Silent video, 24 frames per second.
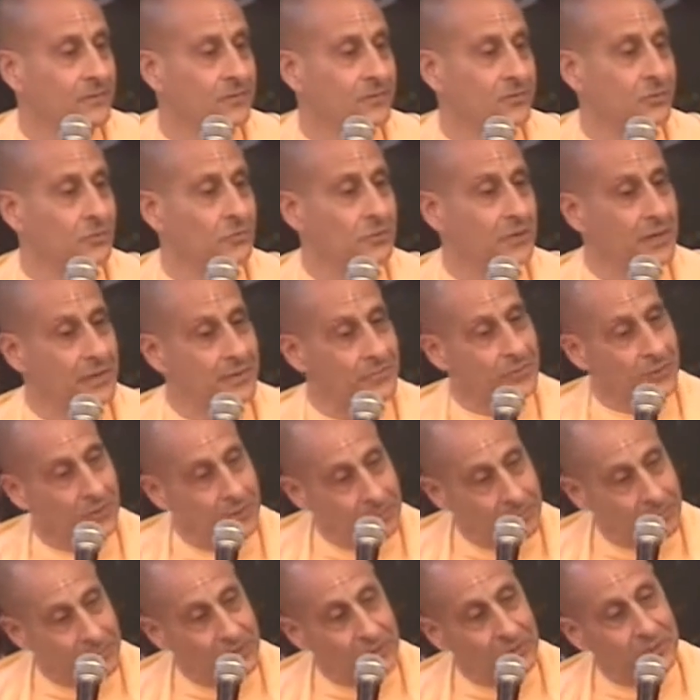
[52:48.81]
So whatever
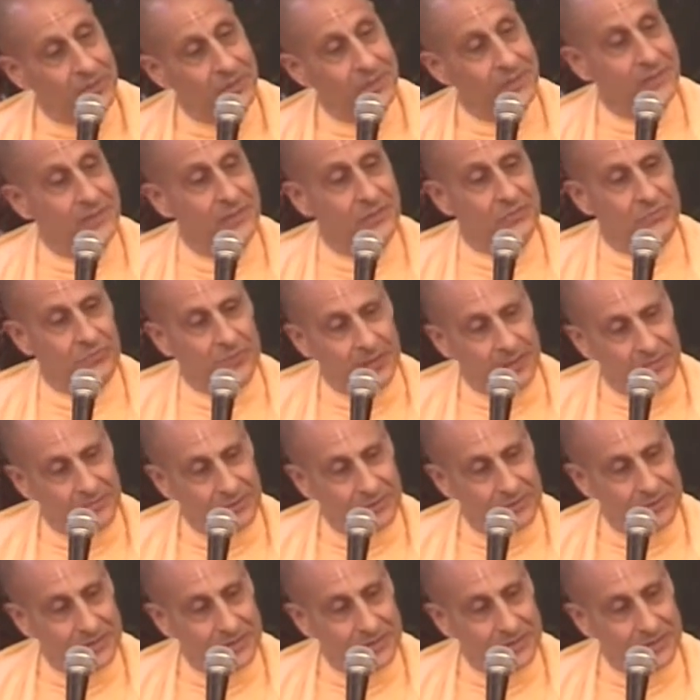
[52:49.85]
abilities, whatever